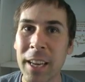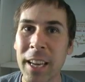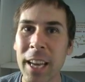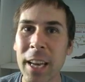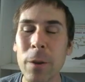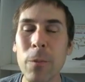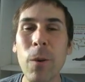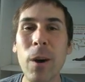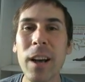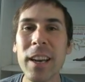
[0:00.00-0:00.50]

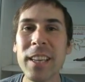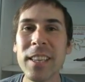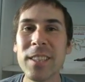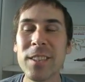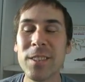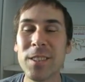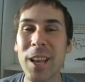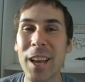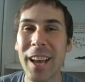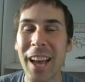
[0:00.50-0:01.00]
In wanting
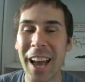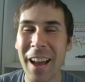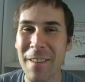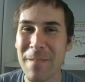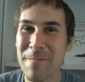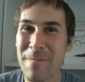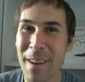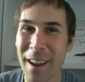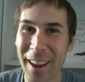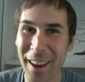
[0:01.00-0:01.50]
to
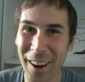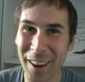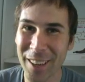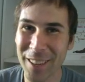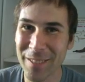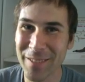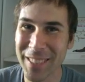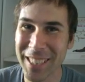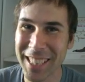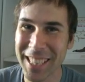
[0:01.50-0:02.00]
have my
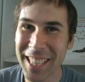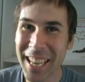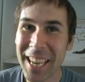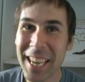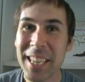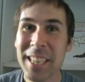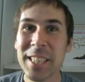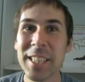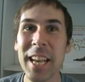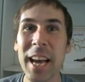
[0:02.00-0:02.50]

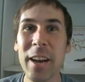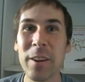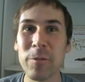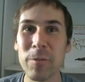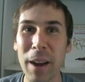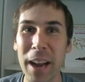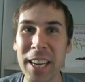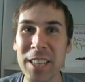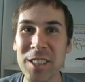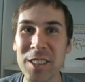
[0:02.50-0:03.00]
arguments sound
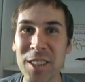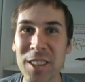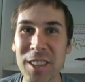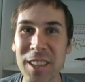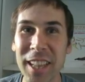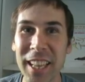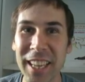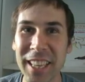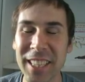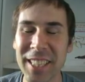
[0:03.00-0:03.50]

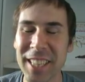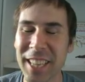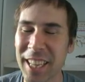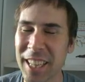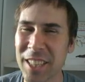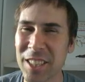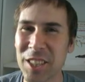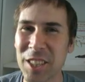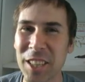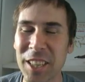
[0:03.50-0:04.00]
rational and
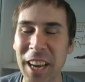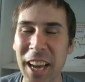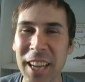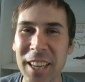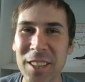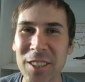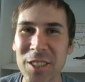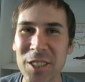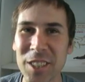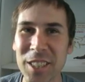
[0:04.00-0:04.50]
intelligent, I
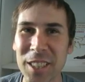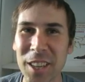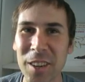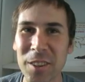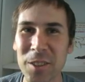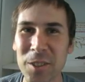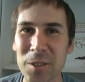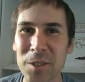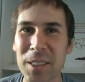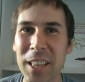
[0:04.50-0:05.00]
usually
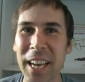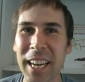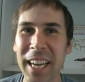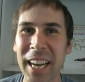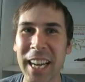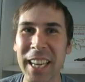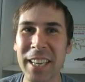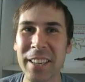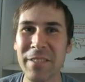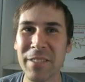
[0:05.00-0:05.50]
don't use that
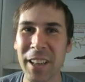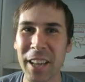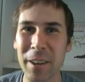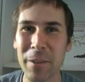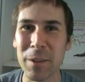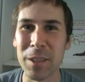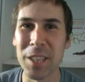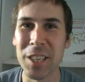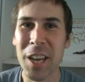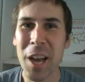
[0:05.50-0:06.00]
kind of
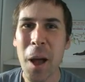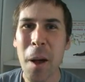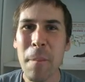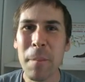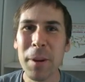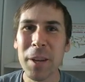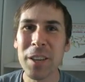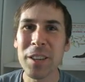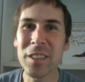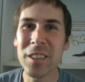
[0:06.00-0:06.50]
language,
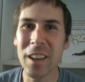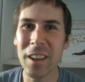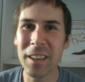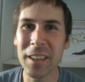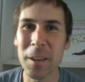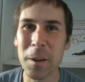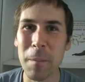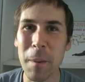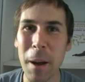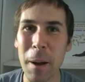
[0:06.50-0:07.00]
but you're
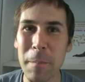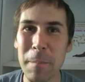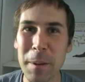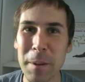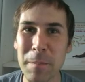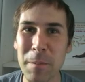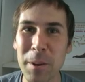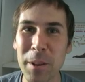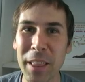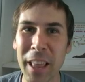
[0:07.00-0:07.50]
talking about
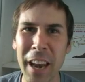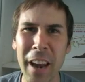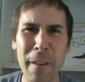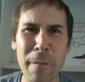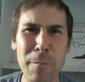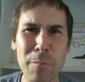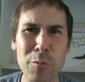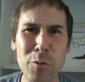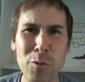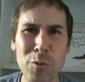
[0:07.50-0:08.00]
people that
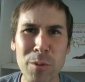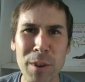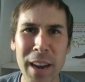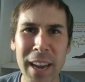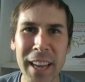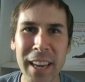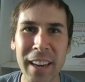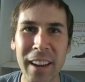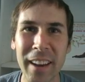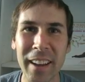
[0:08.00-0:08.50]
have
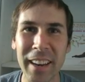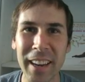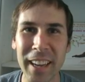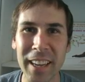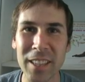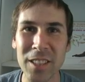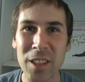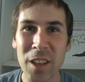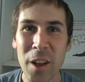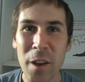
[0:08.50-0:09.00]
preyed on
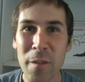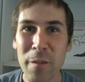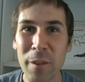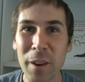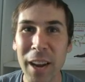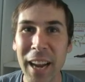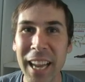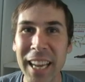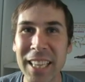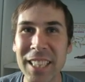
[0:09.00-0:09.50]
us
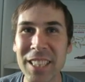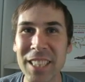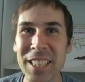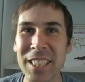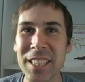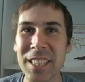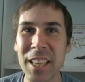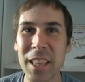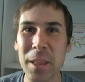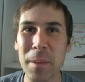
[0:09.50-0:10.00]
for
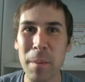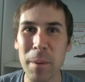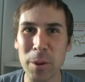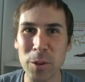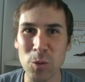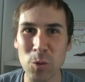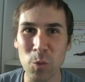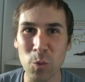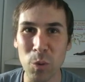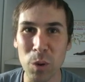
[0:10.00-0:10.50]
ages in the
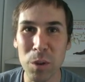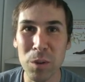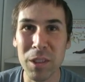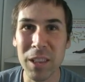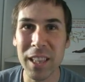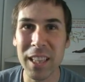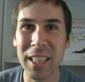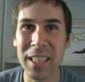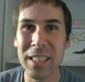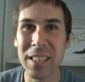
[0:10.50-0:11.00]
most
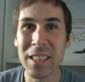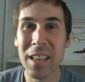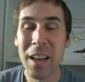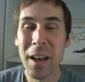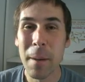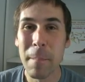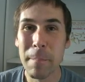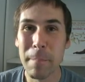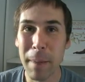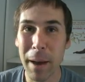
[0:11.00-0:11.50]
ruthless,
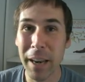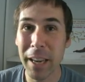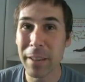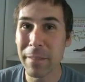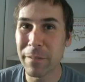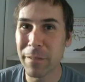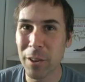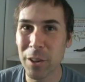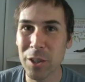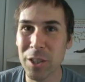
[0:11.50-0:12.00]

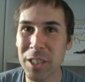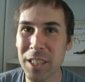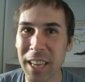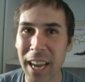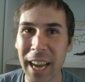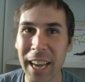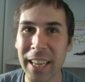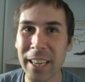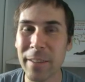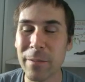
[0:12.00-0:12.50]
money-first
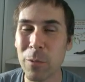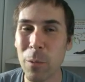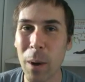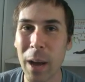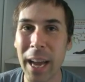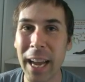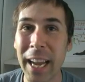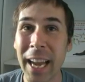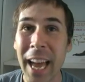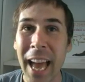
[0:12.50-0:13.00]
kind of
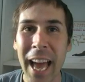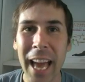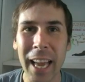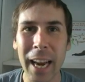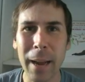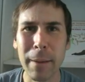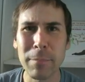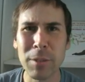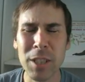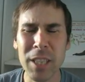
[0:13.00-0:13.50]
way,
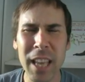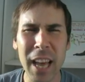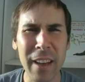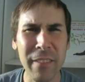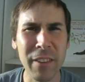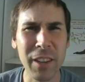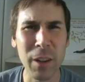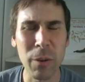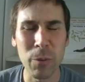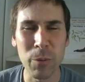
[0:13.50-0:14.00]
and I'm just
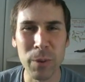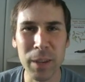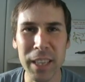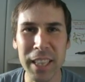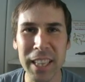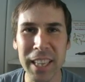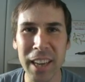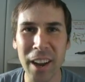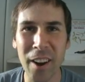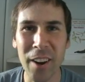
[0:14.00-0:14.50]
having a
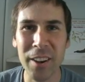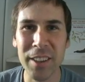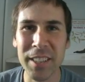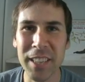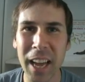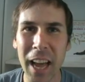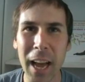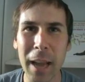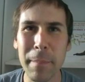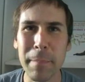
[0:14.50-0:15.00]
really hard
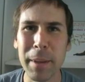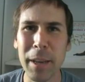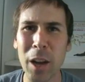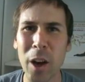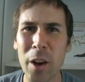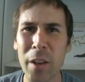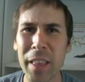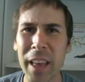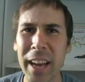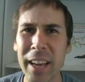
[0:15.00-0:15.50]
time being
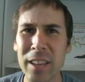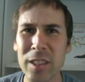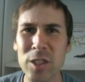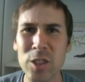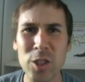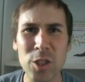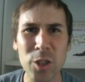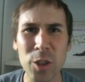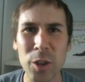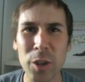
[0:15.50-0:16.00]
all that
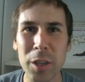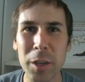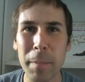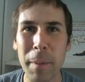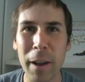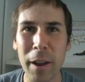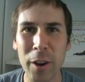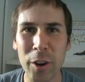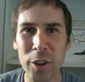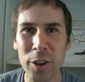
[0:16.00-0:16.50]
concerned
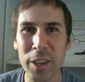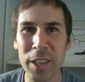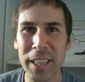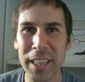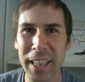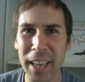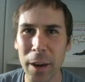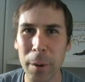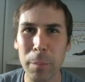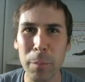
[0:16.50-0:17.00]
about
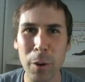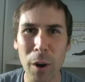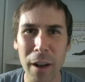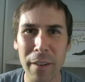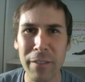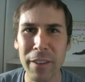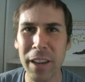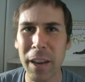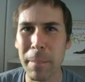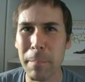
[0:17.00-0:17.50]
hurting their
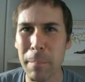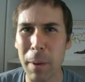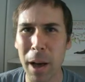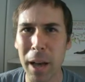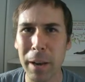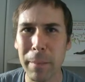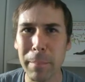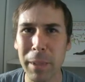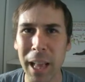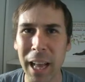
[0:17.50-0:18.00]
profit and
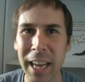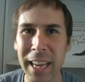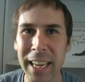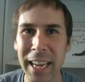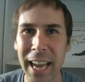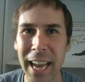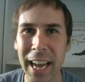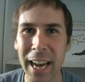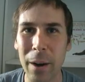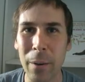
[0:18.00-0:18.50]
bottom line
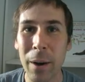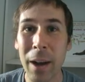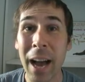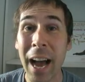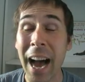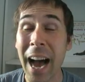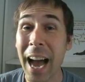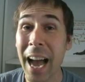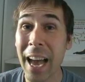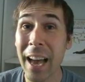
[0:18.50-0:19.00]
now.
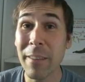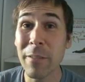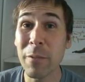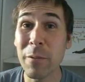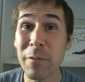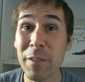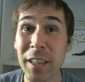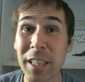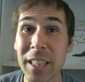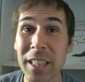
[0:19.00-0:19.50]
I have a
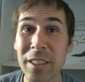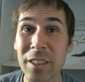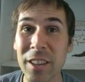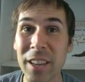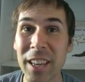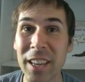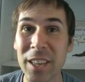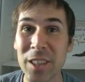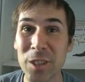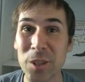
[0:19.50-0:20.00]
feeling they're
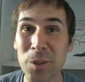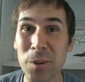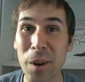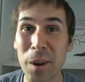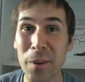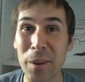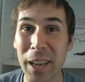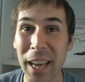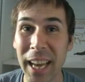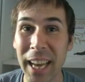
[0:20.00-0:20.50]
gonna do
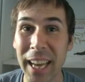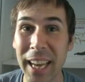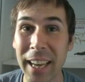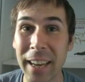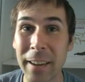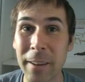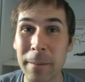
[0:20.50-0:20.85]
okay.